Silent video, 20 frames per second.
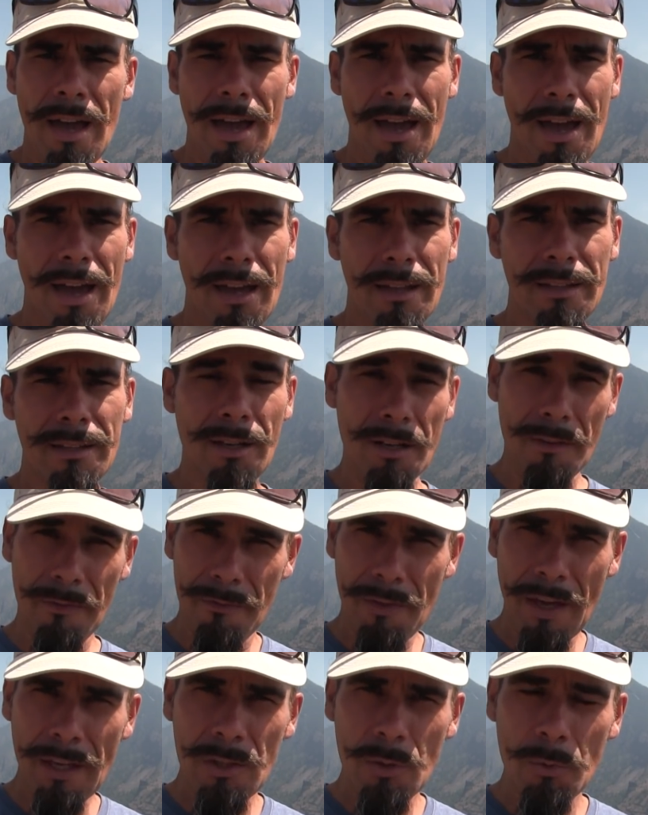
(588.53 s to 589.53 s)
And yeah,
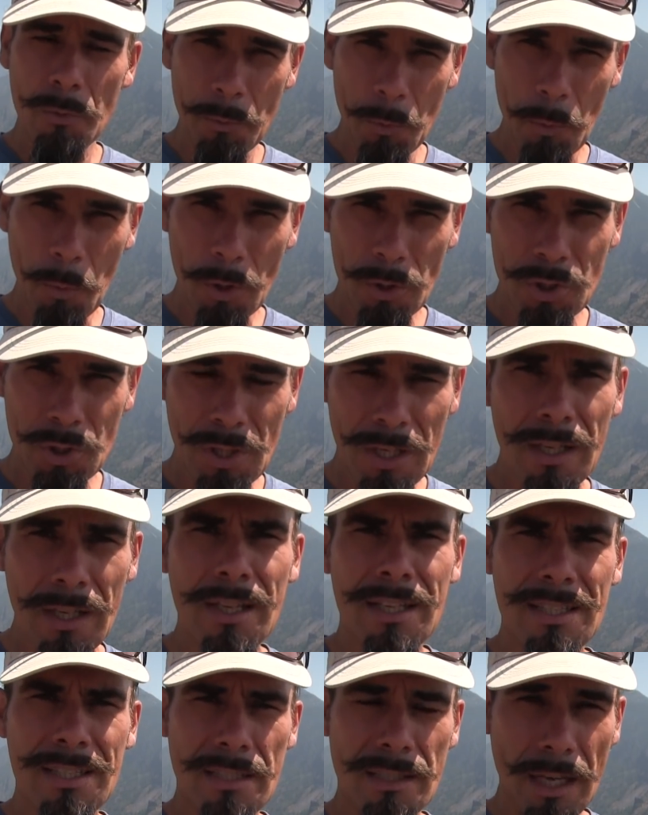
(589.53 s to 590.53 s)
thank you for watching.
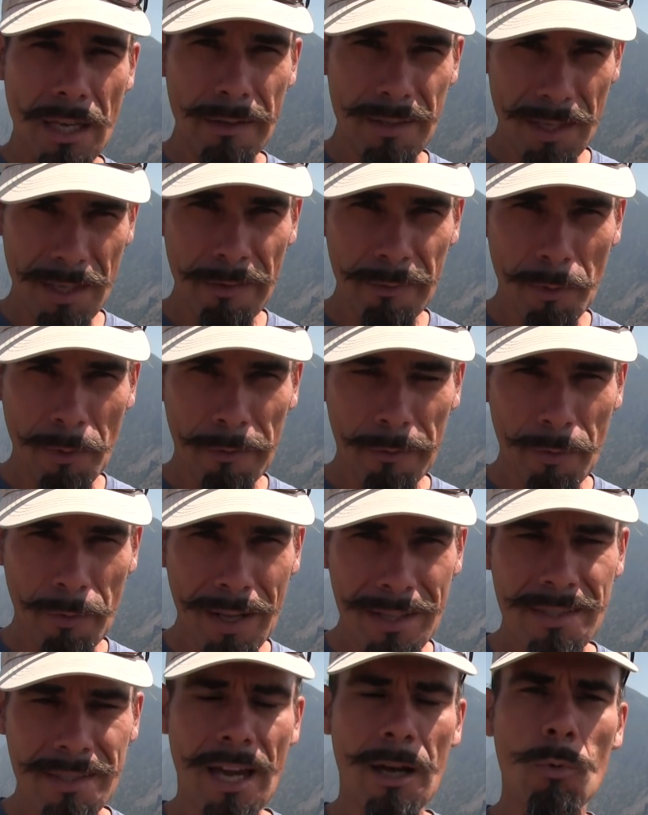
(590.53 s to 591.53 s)
Stay safe, my
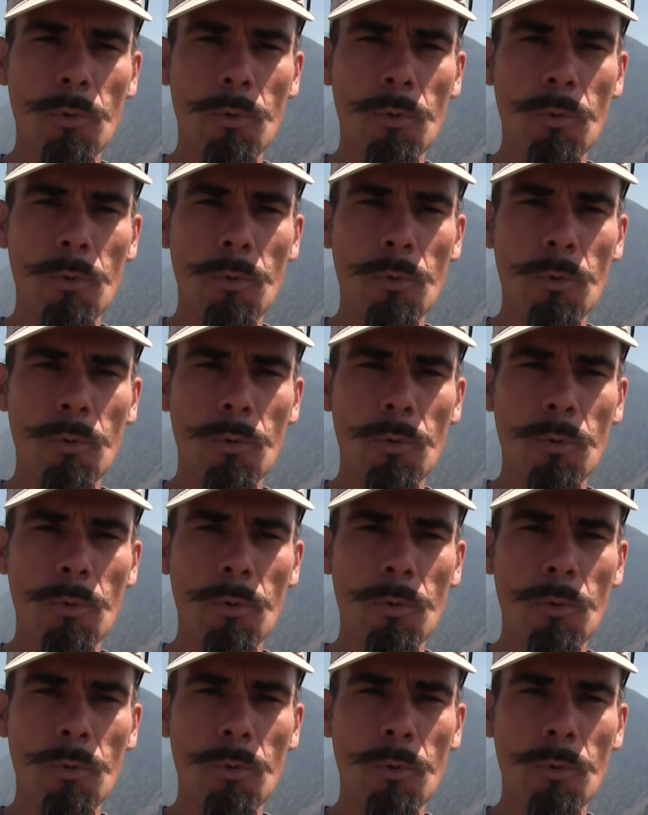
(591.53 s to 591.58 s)
friends.